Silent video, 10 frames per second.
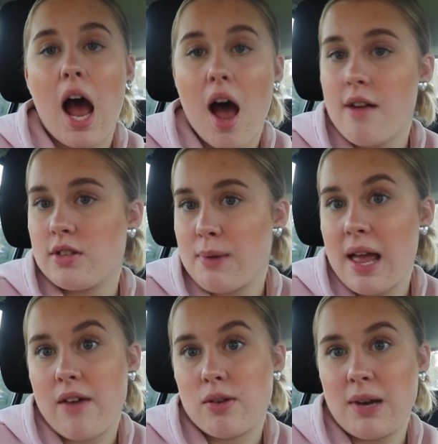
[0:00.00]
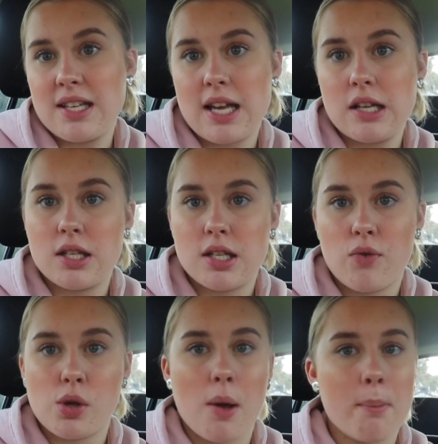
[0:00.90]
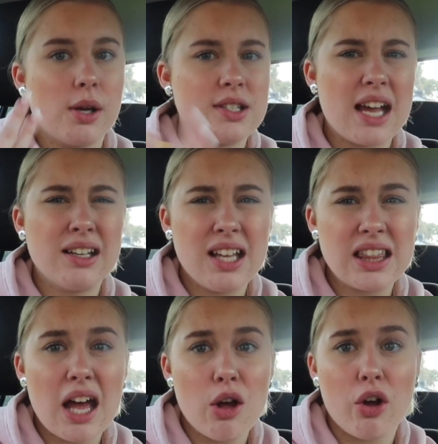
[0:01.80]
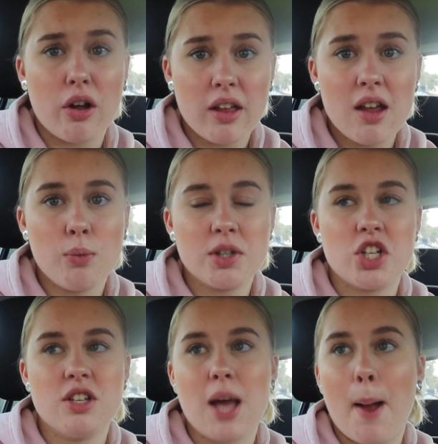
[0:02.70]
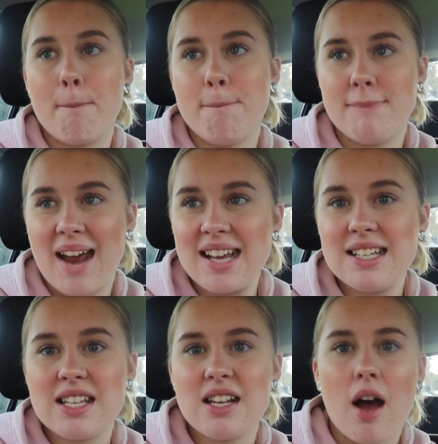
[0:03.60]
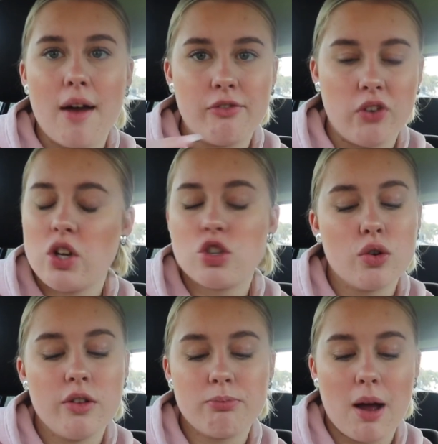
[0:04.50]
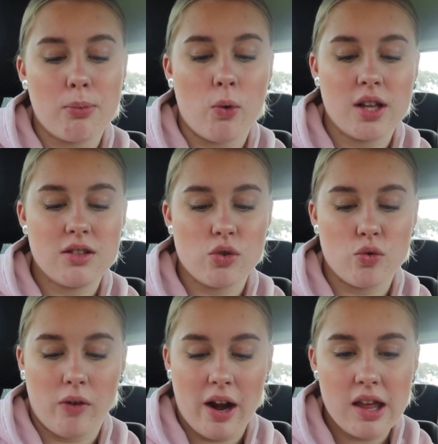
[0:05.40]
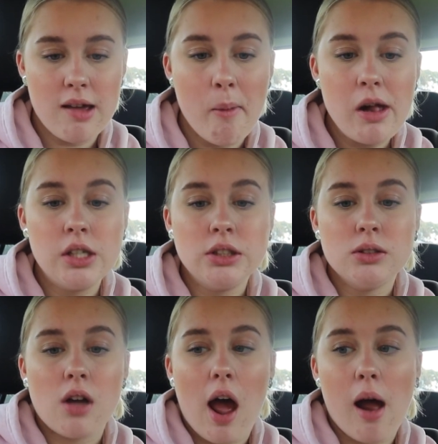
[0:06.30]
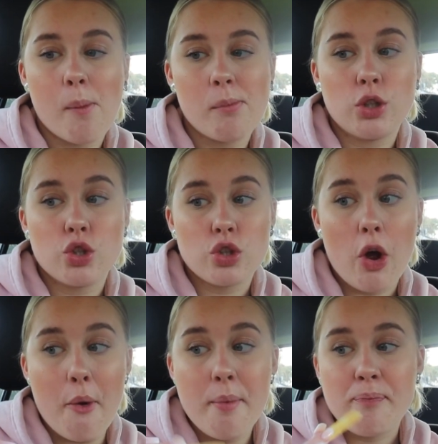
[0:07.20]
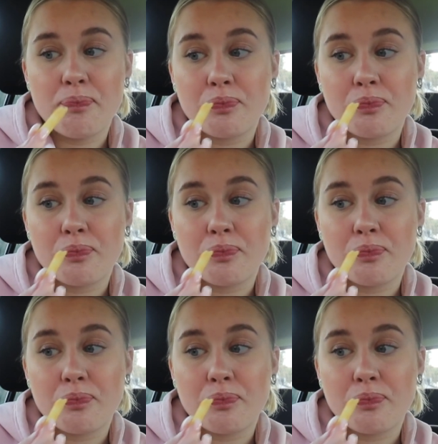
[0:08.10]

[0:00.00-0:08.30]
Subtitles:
After my having my SAE certificate, because I can get that early, which is amazing. I've finished all of my points already. So